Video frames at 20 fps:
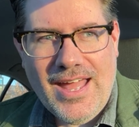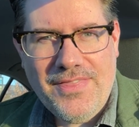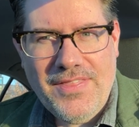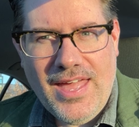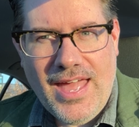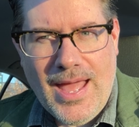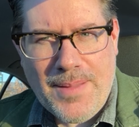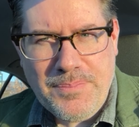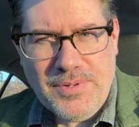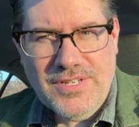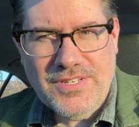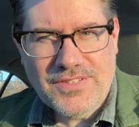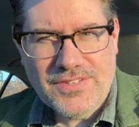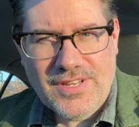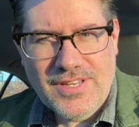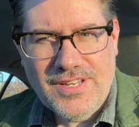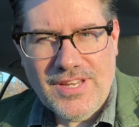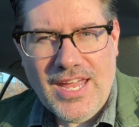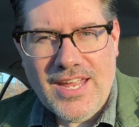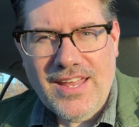happens.
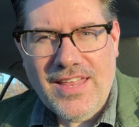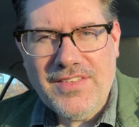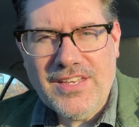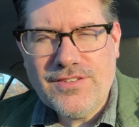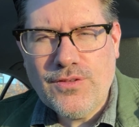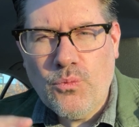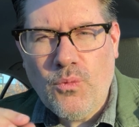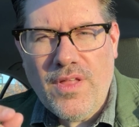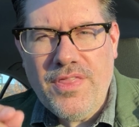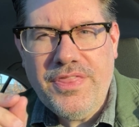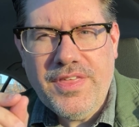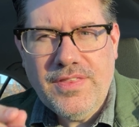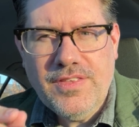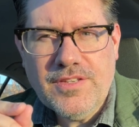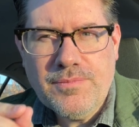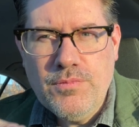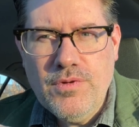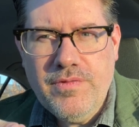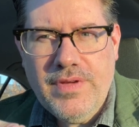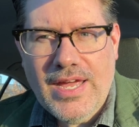It's the one thing
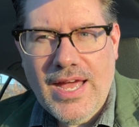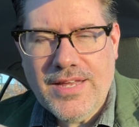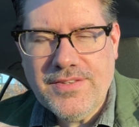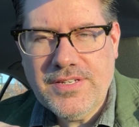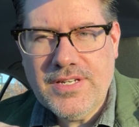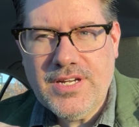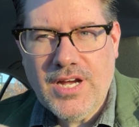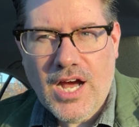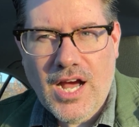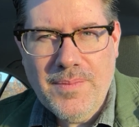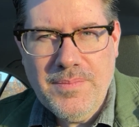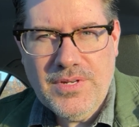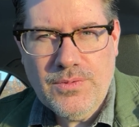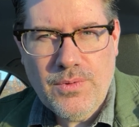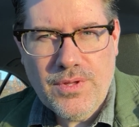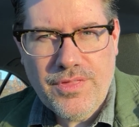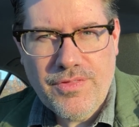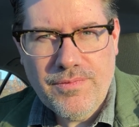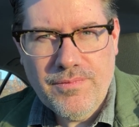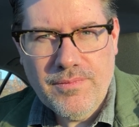this movie has in common
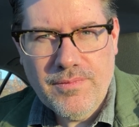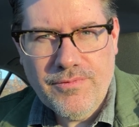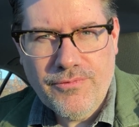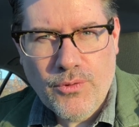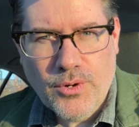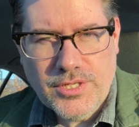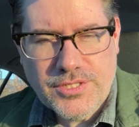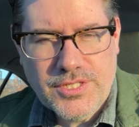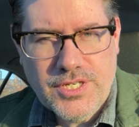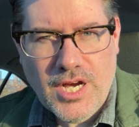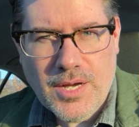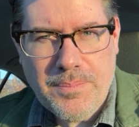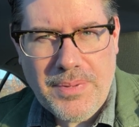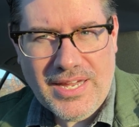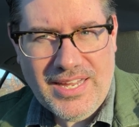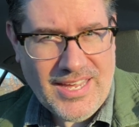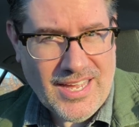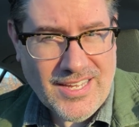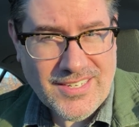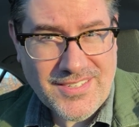with Forrest Gump,
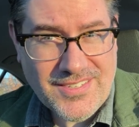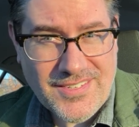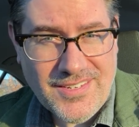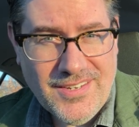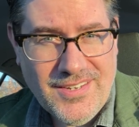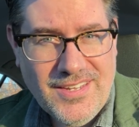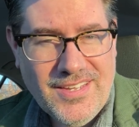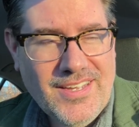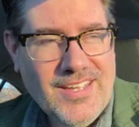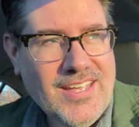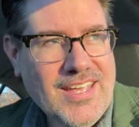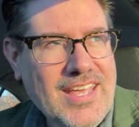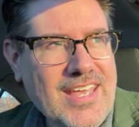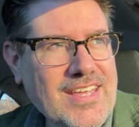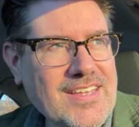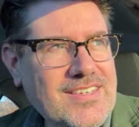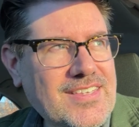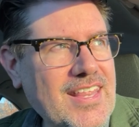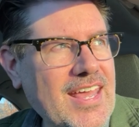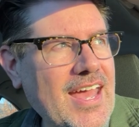I guess,
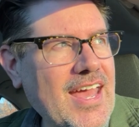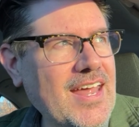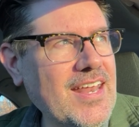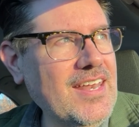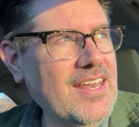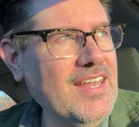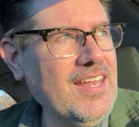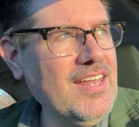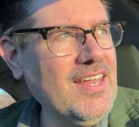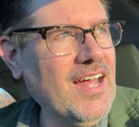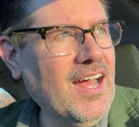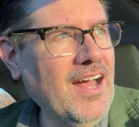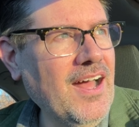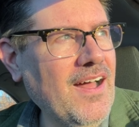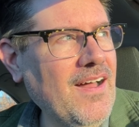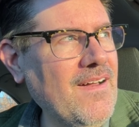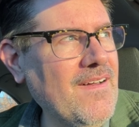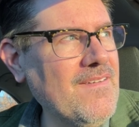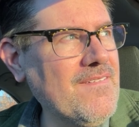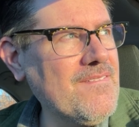is that
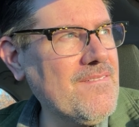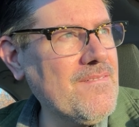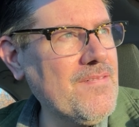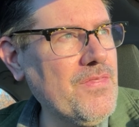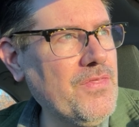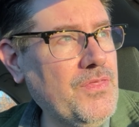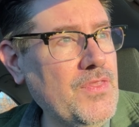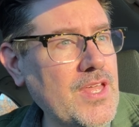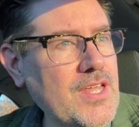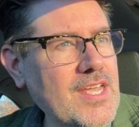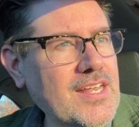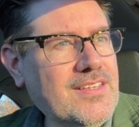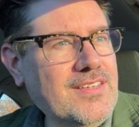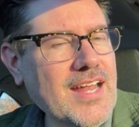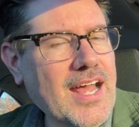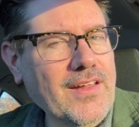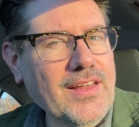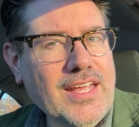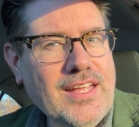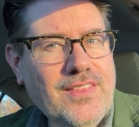it's
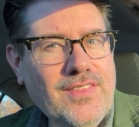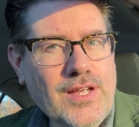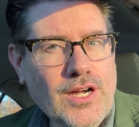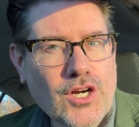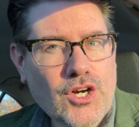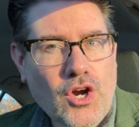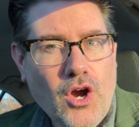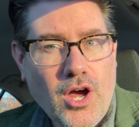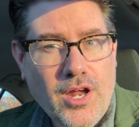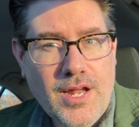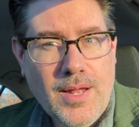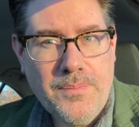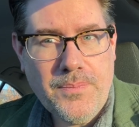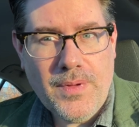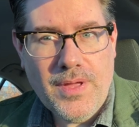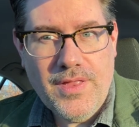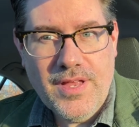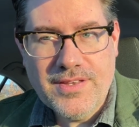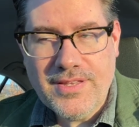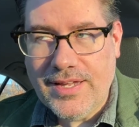not like they're caught up.
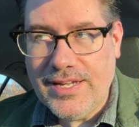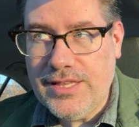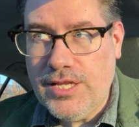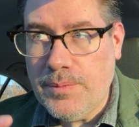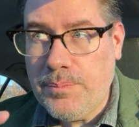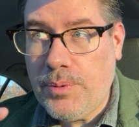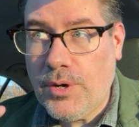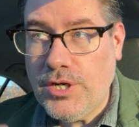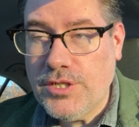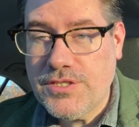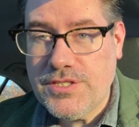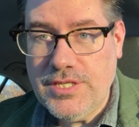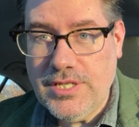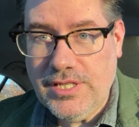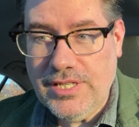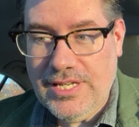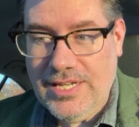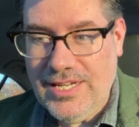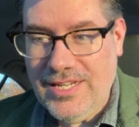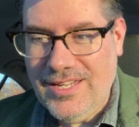It's not like
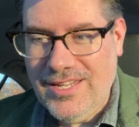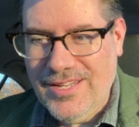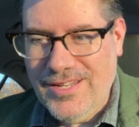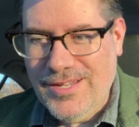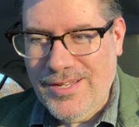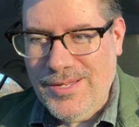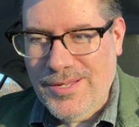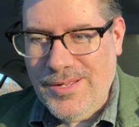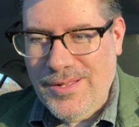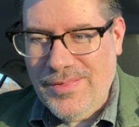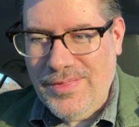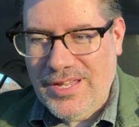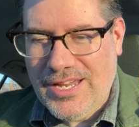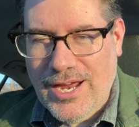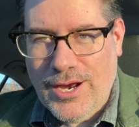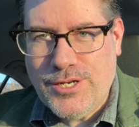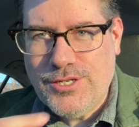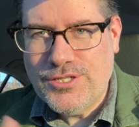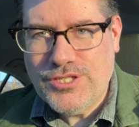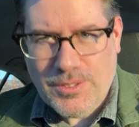the
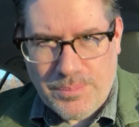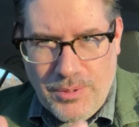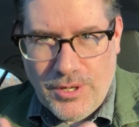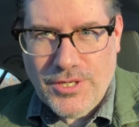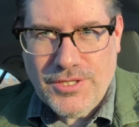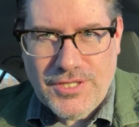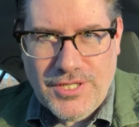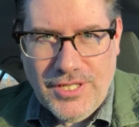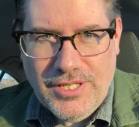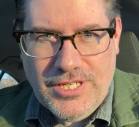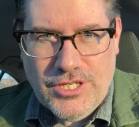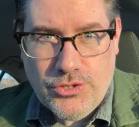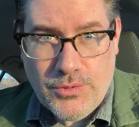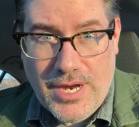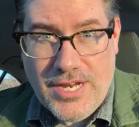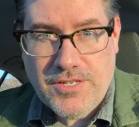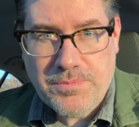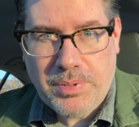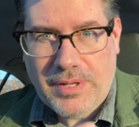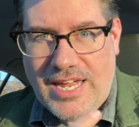characters are personally
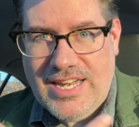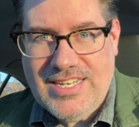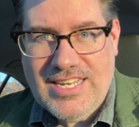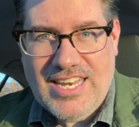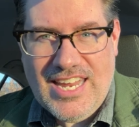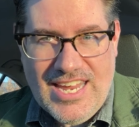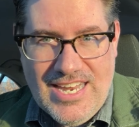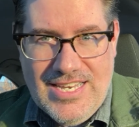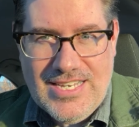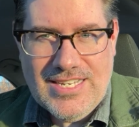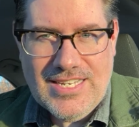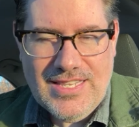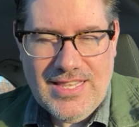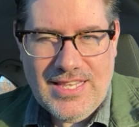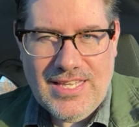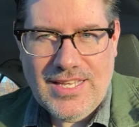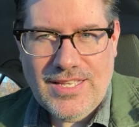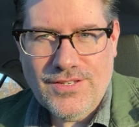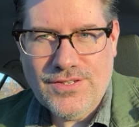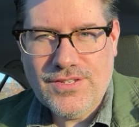transplanted into
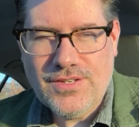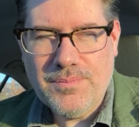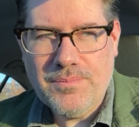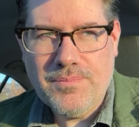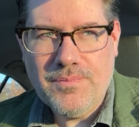these